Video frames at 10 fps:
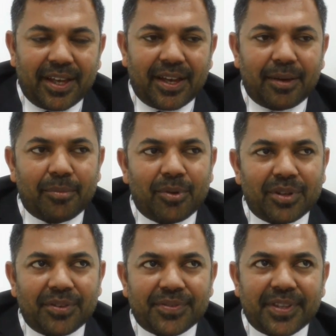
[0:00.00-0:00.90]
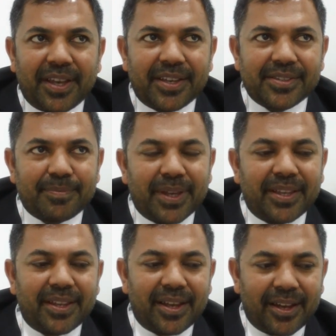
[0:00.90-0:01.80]
Uh, Maldives has
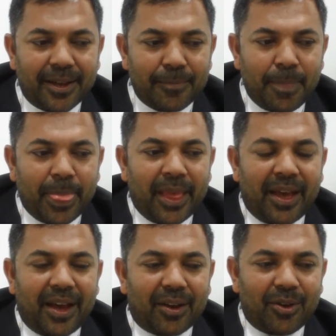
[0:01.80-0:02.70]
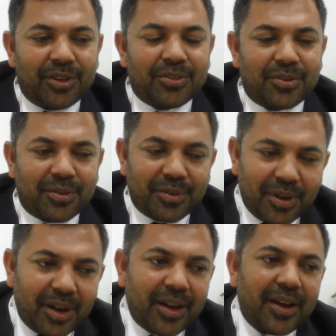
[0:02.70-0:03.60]
been. Uh, uh, going through
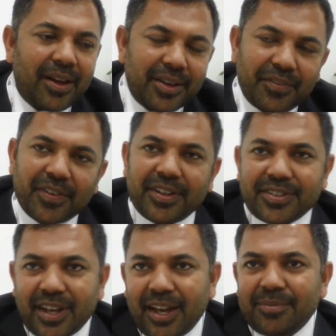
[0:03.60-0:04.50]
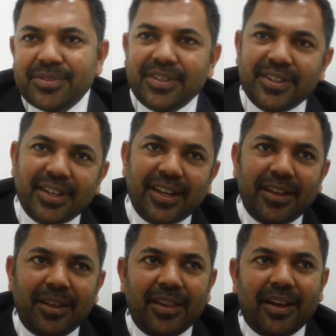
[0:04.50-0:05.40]
uh, difficult times in the
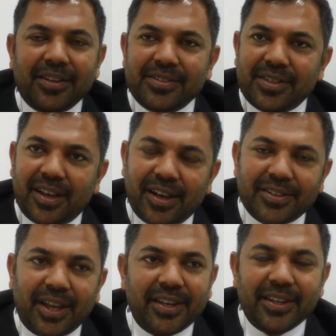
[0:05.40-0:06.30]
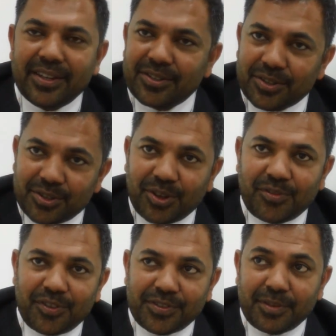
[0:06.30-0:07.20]
uh, last uh, 10 years or so,
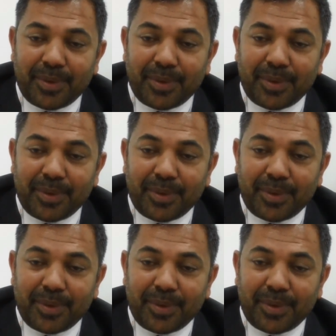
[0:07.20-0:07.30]
if you see.